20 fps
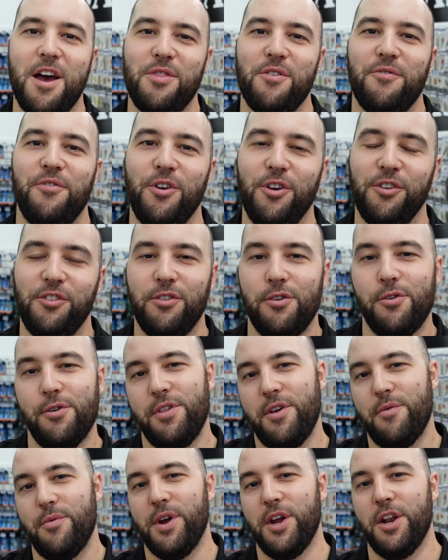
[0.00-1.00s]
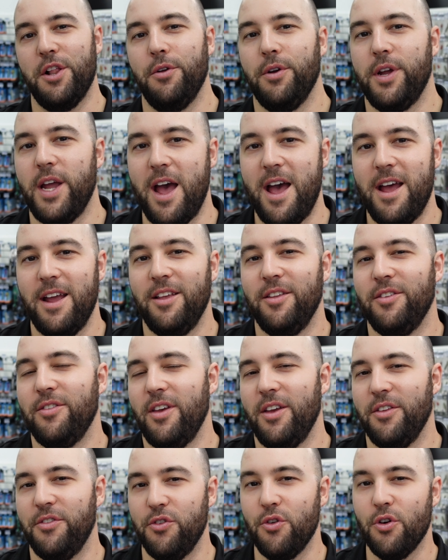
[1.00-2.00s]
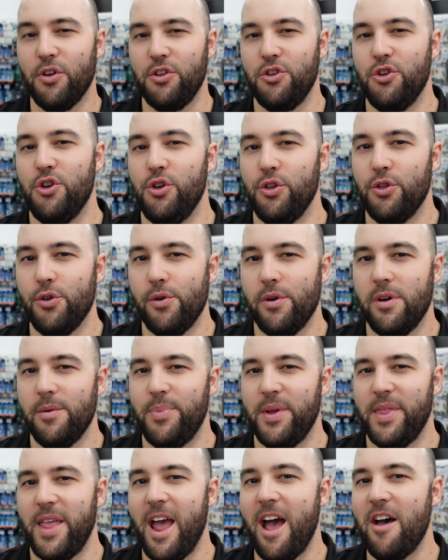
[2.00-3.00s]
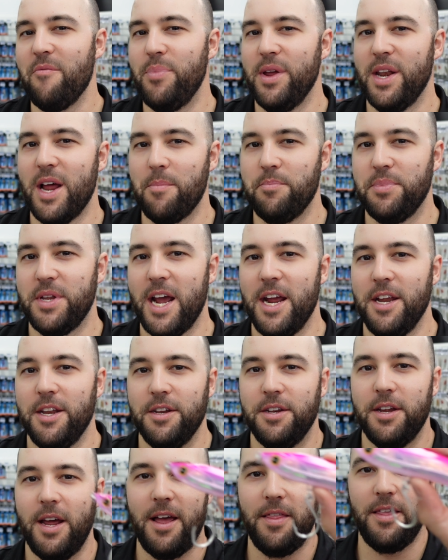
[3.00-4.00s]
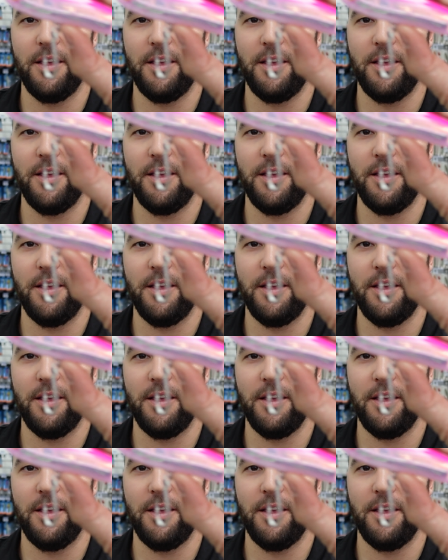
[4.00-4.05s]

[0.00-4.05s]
the first lure that we're going to look at it's not a new lure, but they have been updated, and